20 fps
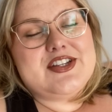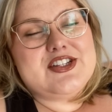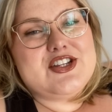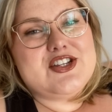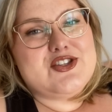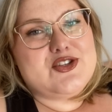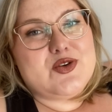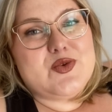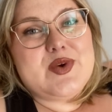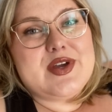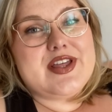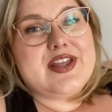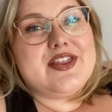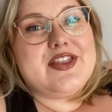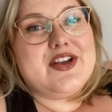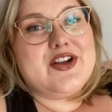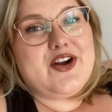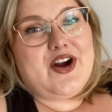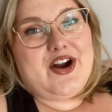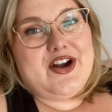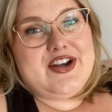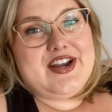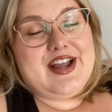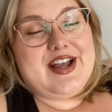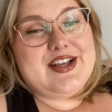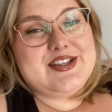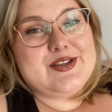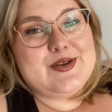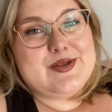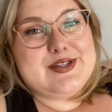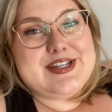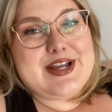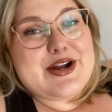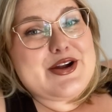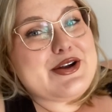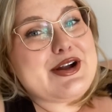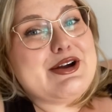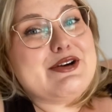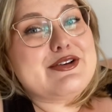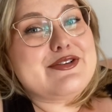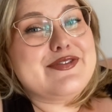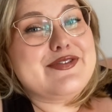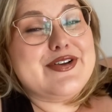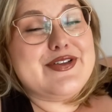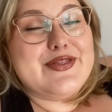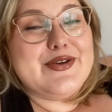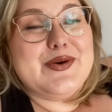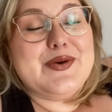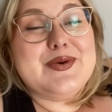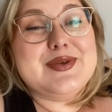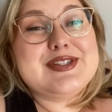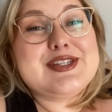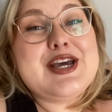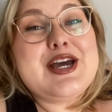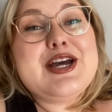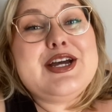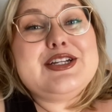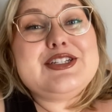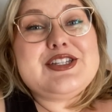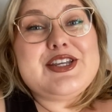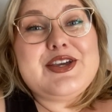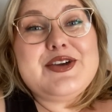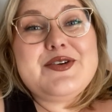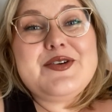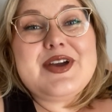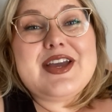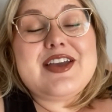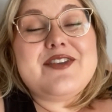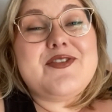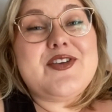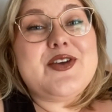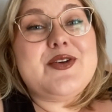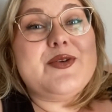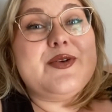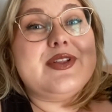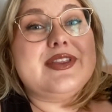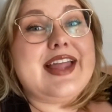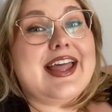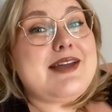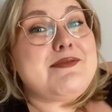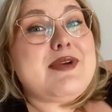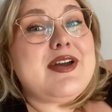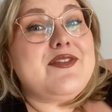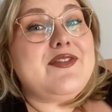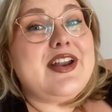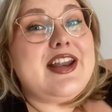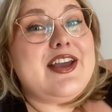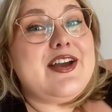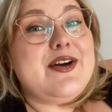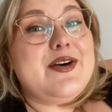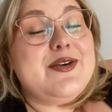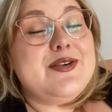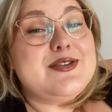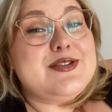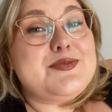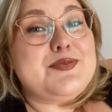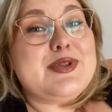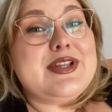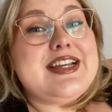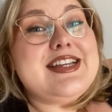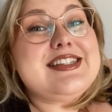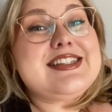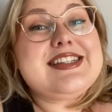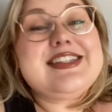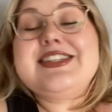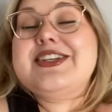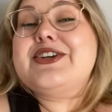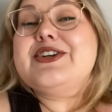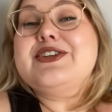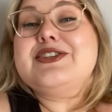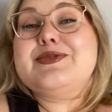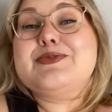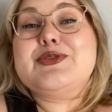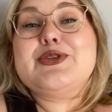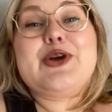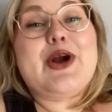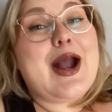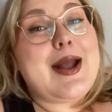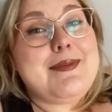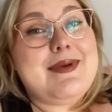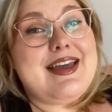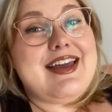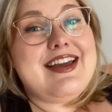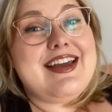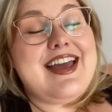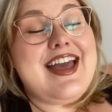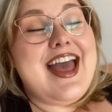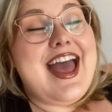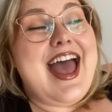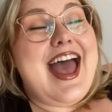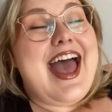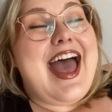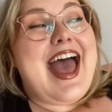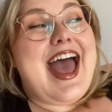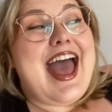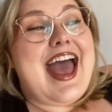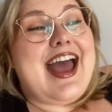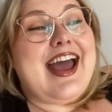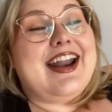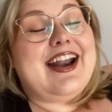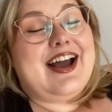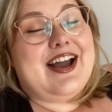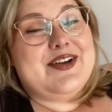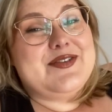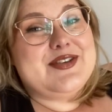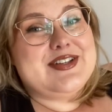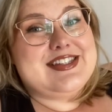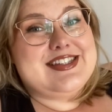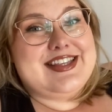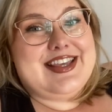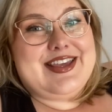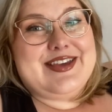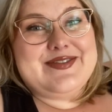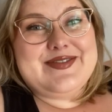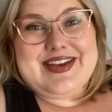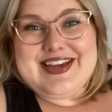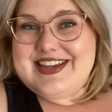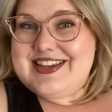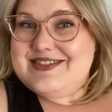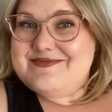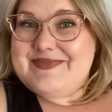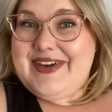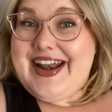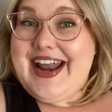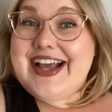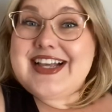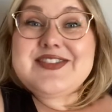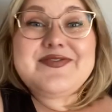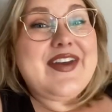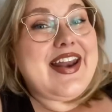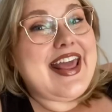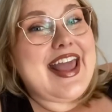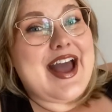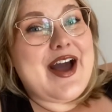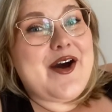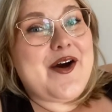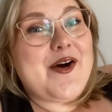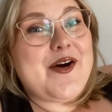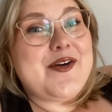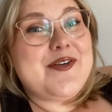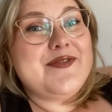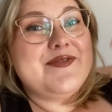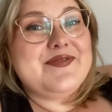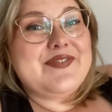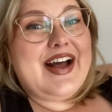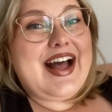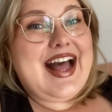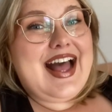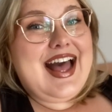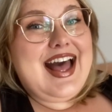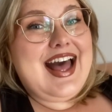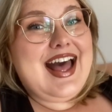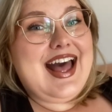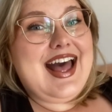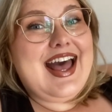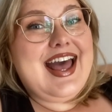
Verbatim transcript: to do with gardening. So stick around for those too. If you like my videos, please consider subscribing and I will see you in my next video. Bye.